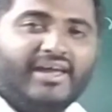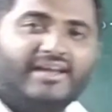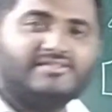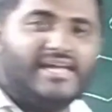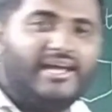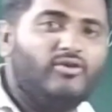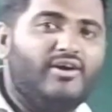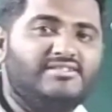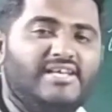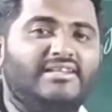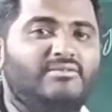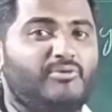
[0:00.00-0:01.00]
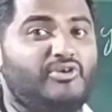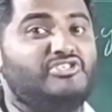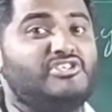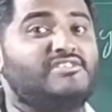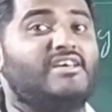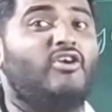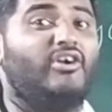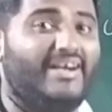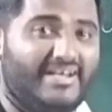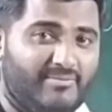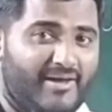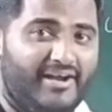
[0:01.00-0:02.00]
In cyclohexane, the positions are not
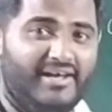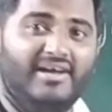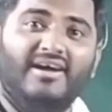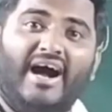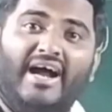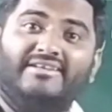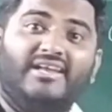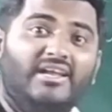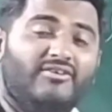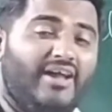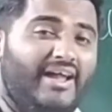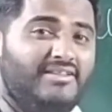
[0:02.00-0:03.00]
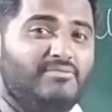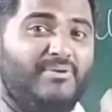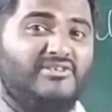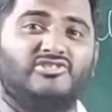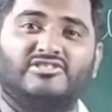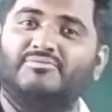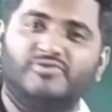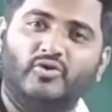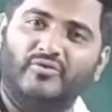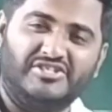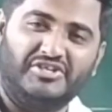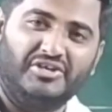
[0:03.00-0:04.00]
determined until you write the first
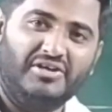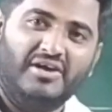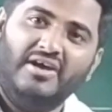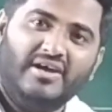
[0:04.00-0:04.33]
substitution.